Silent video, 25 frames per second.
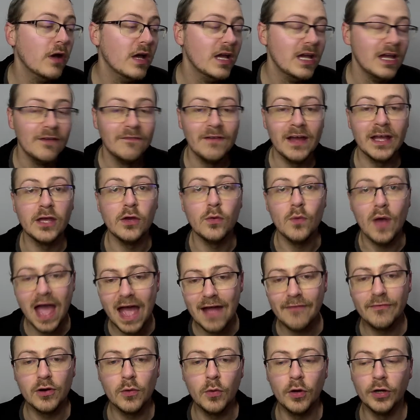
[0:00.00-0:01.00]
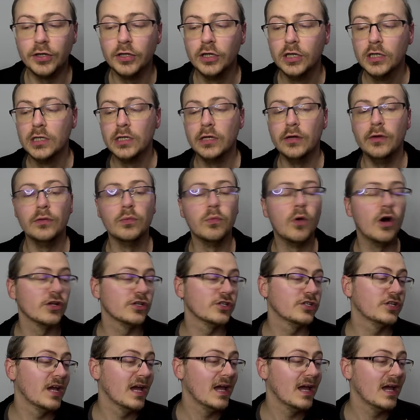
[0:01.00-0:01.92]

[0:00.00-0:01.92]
Thank you everyone who's watched,